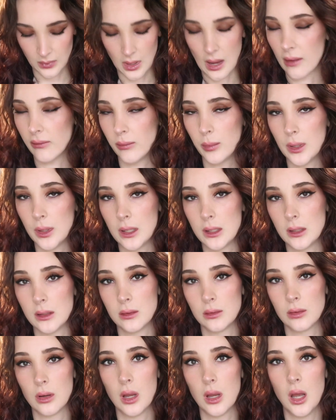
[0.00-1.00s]
I've
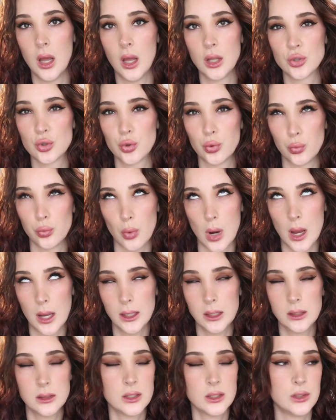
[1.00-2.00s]
been
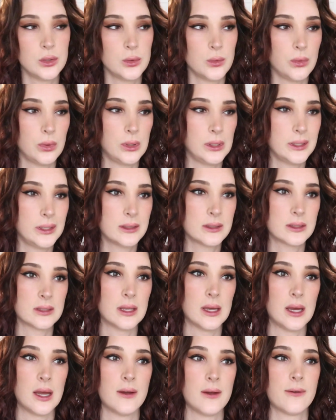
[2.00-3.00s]
trying to do things
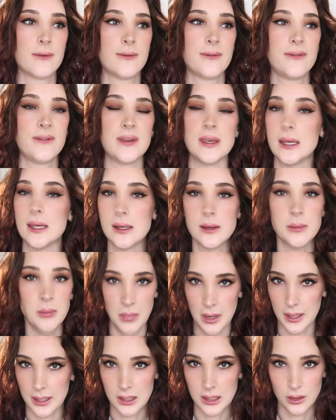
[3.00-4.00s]
that feed
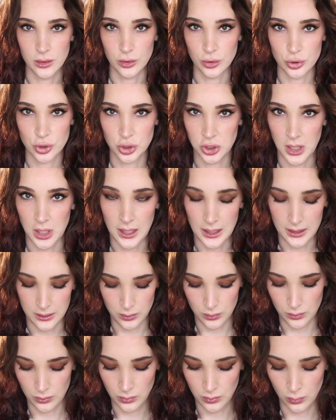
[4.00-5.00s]
my inner
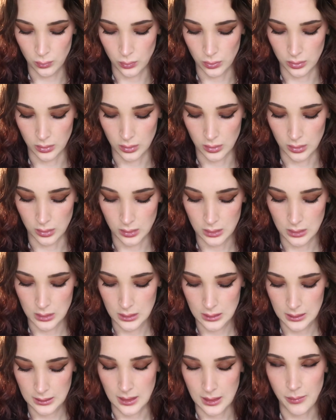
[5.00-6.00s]
child or
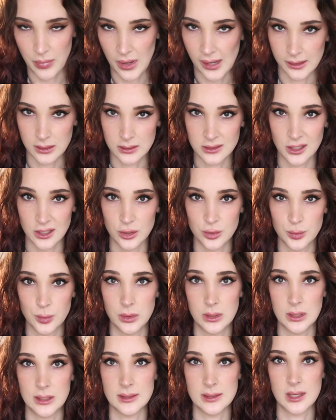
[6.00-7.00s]
get back in touch
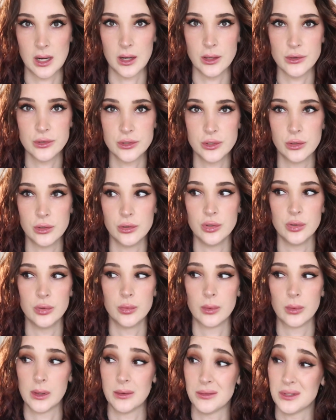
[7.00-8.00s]
with things that I used to do
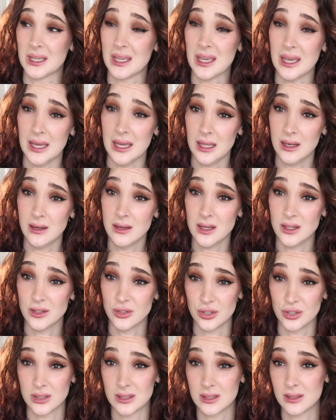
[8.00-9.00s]
when I was a kid and
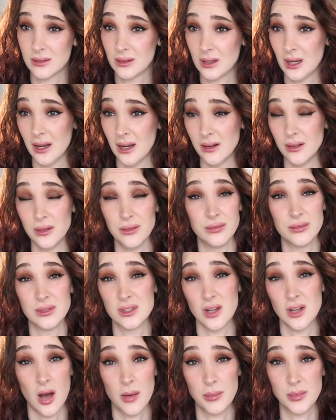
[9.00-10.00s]
just kind of
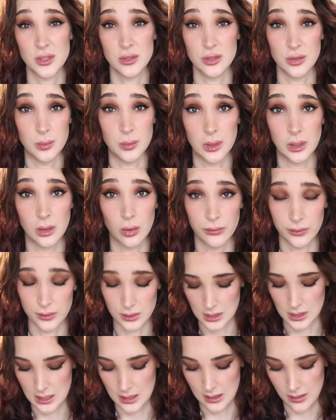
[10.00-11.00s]
stopped doing over
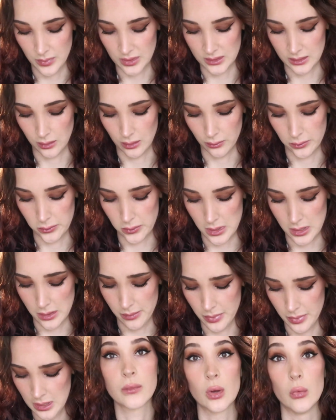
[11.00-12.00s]
time as I grew
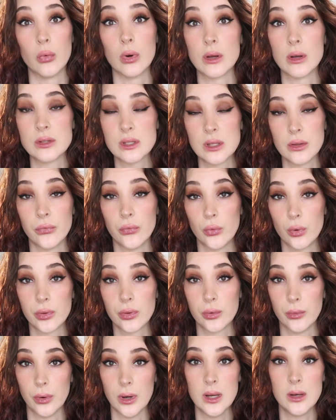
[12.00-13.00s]
up. When I was in the
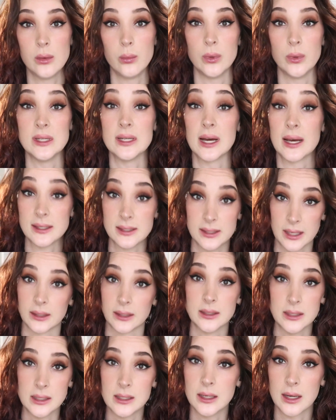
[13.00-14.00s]
4th grade, we
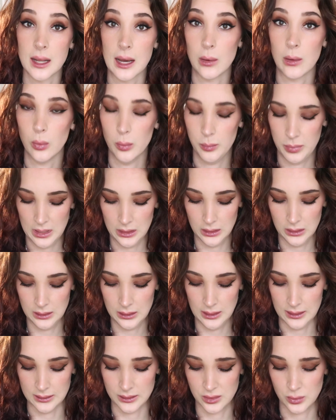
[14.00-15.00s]
dissected an owl
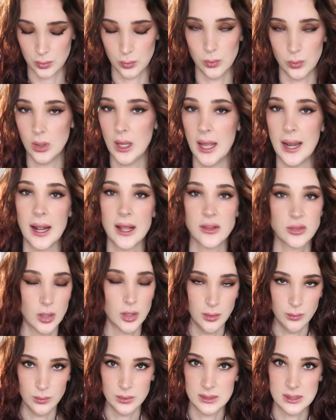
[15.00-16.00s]
pellet at school, and I
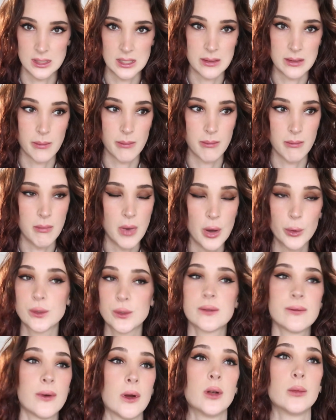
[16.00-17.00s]
thought it was the
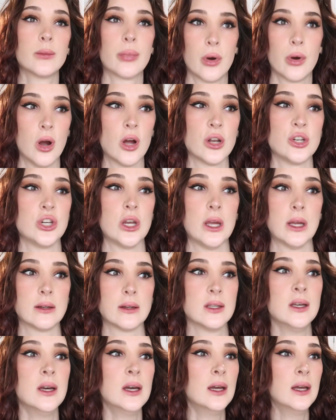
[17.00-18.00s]
most fun
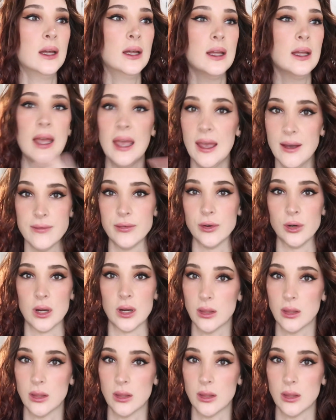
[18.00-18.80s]
project ever. I